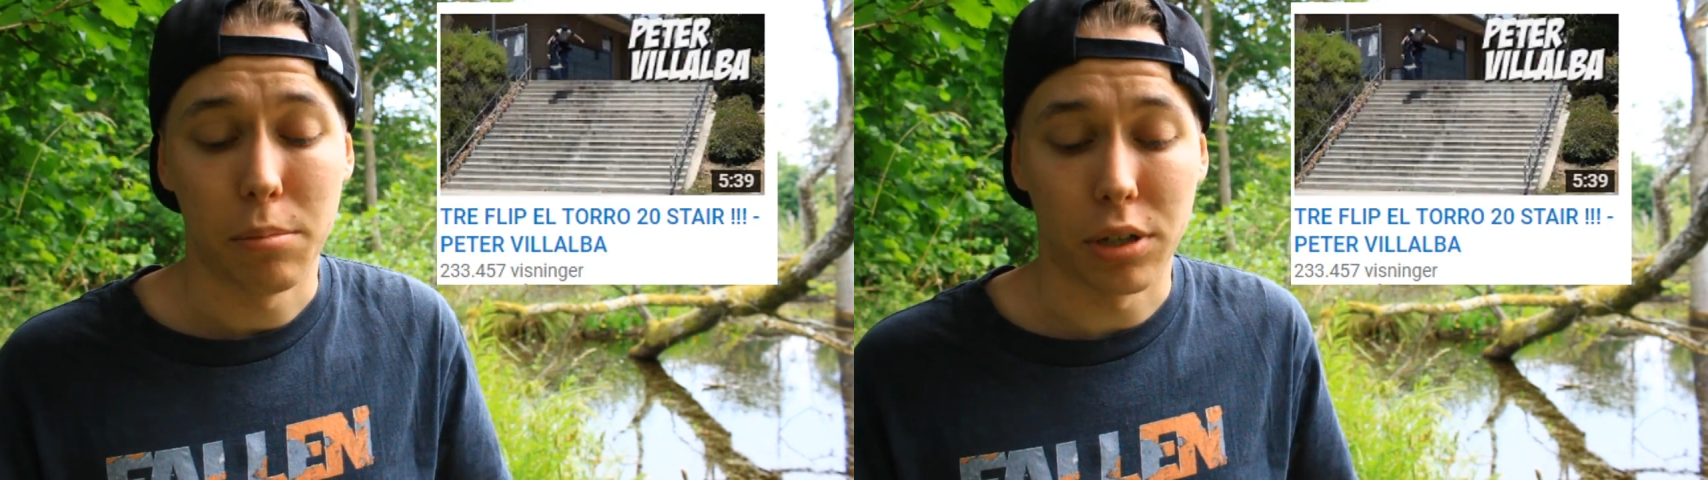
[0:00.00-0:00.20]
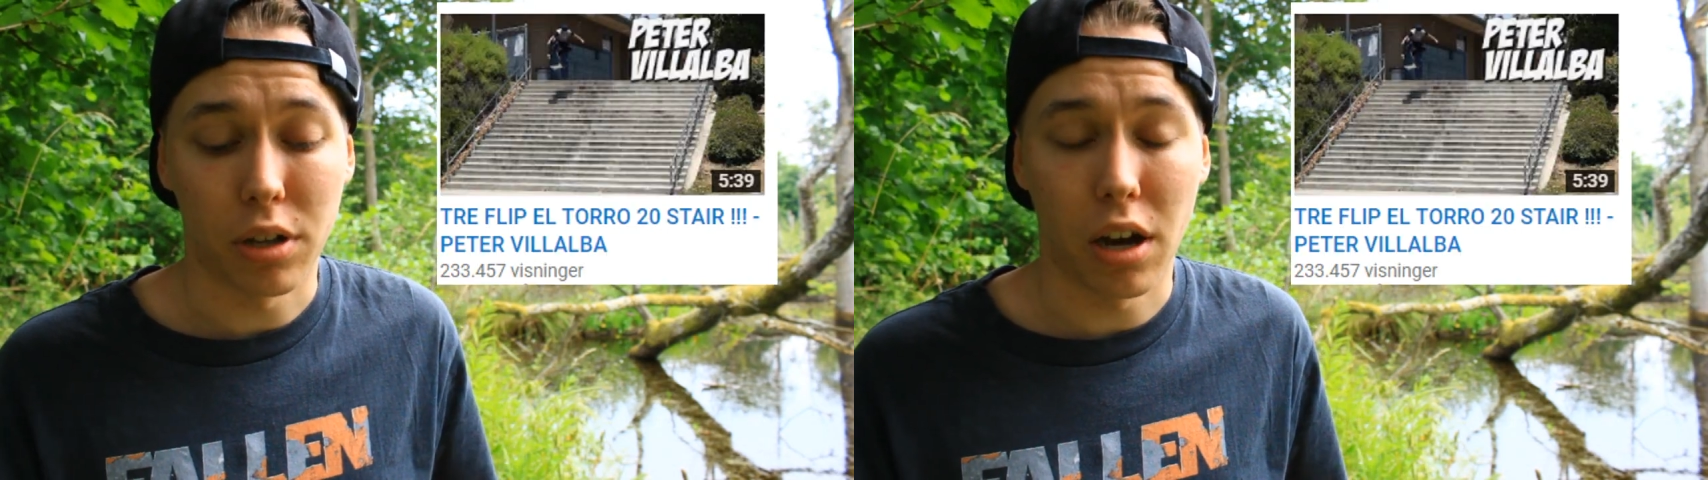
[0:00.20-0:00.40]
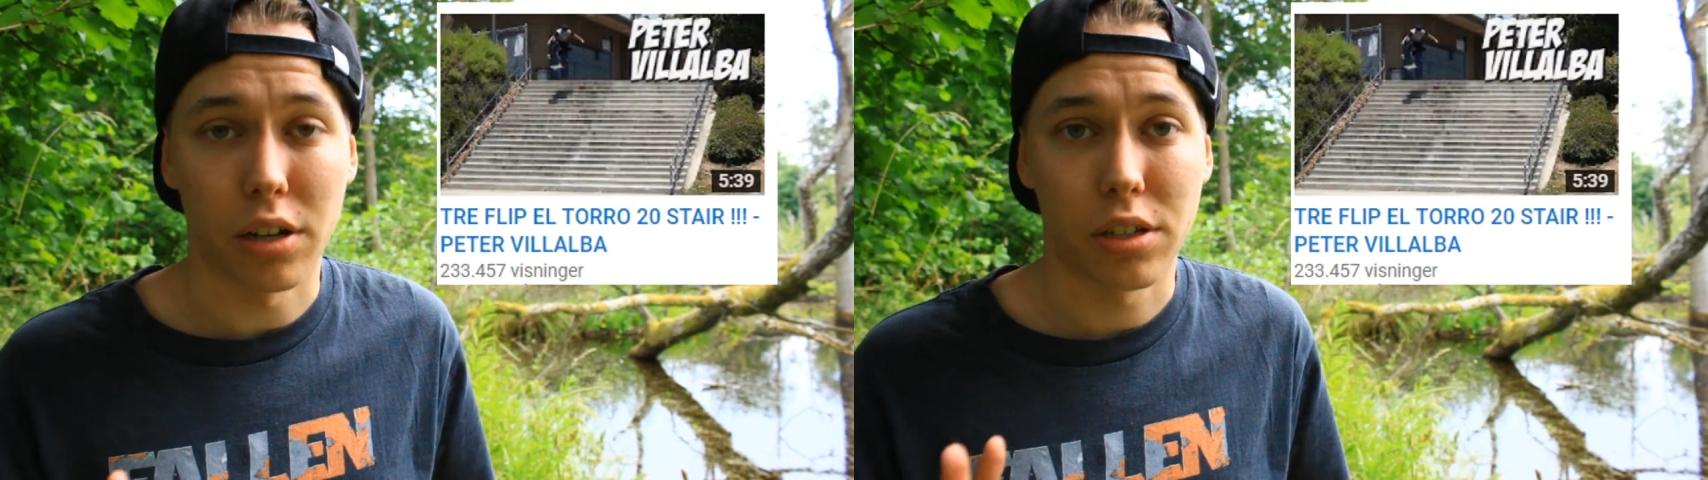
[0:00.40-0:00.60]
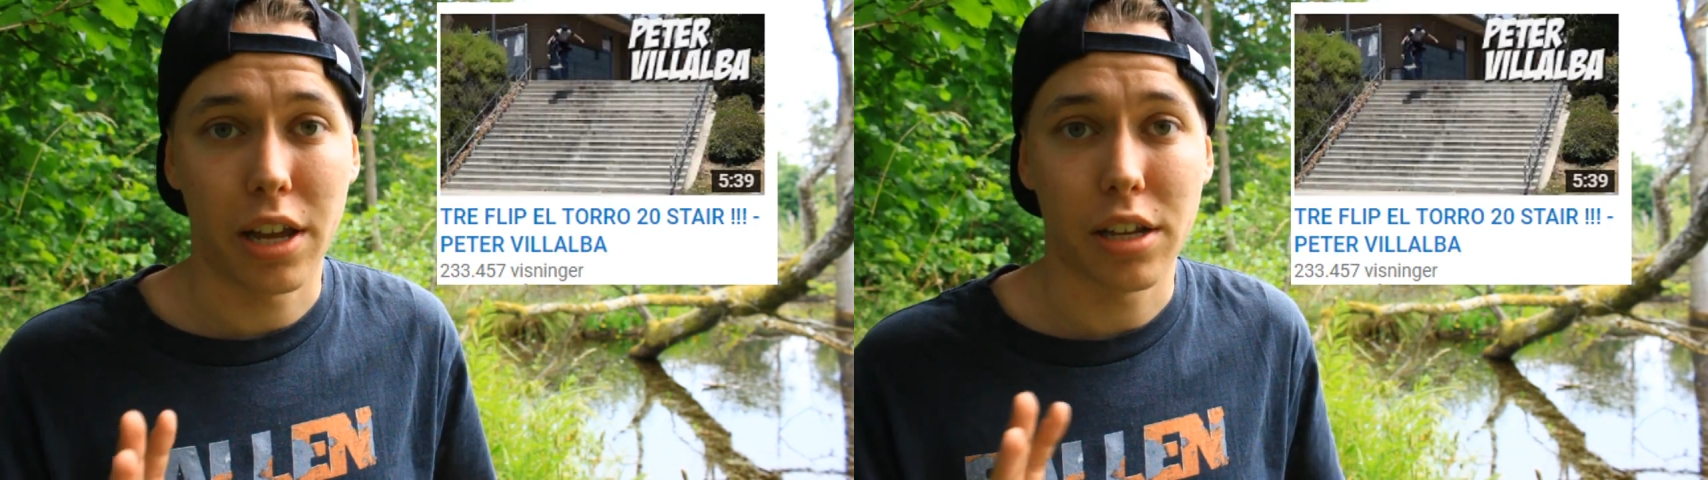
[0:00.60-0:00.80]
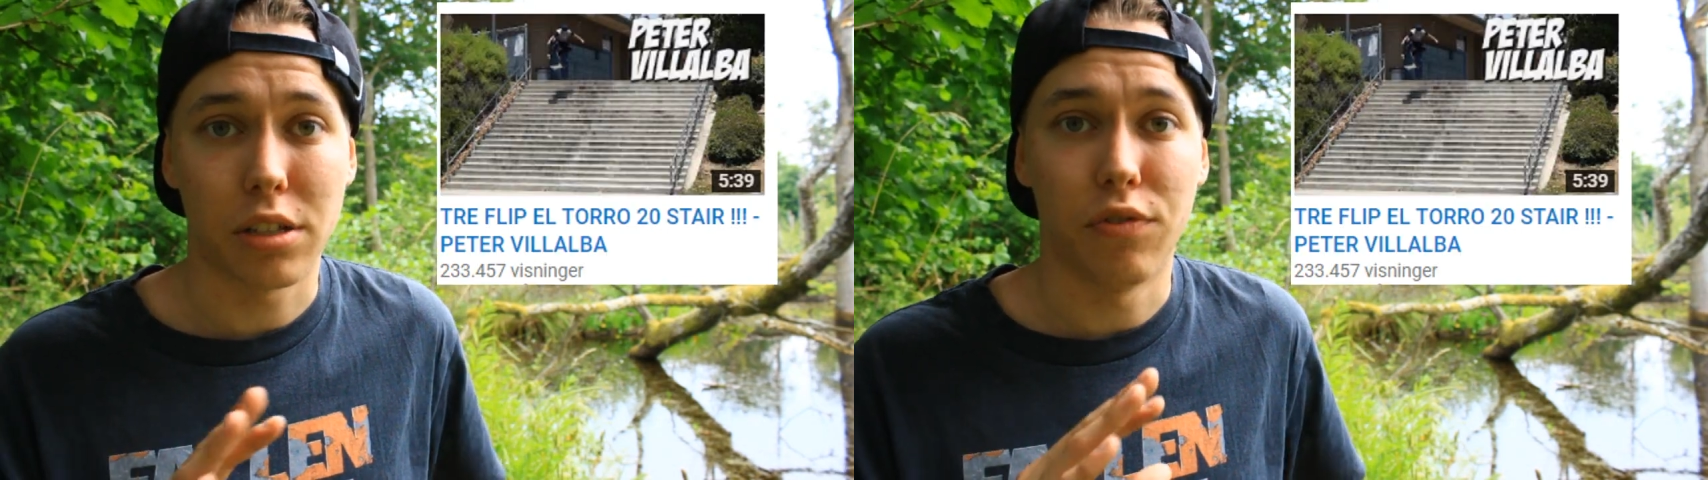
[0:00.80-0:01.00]
because
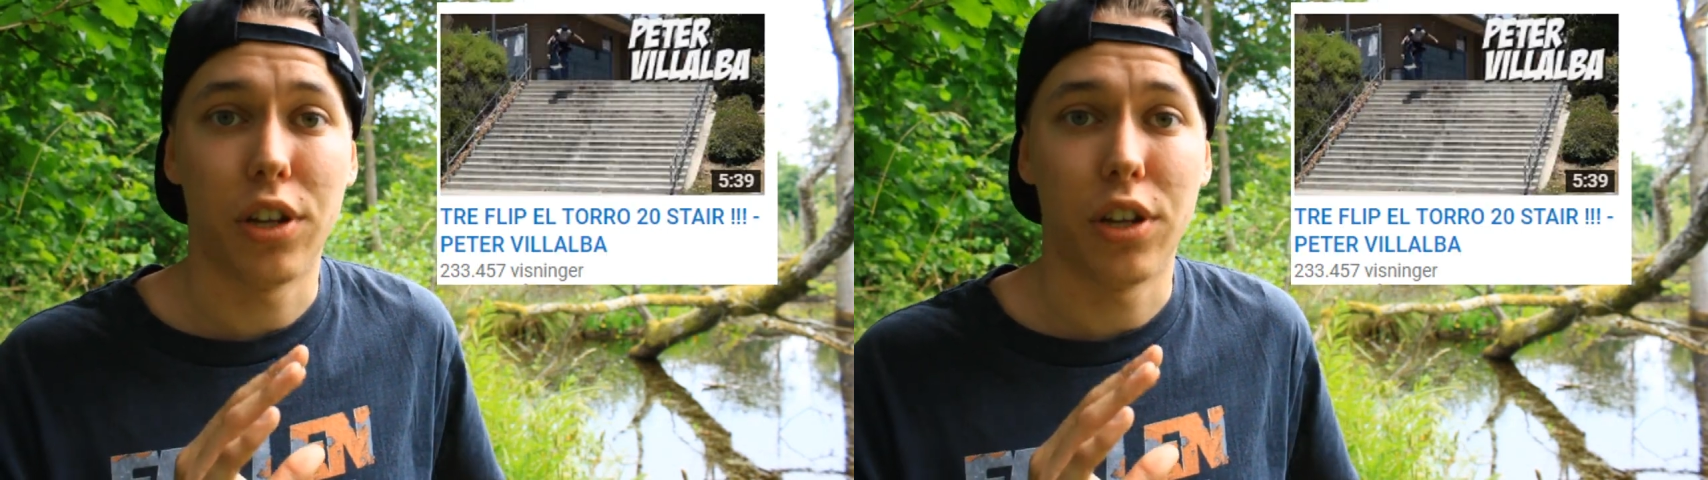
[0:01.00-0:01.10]
he has the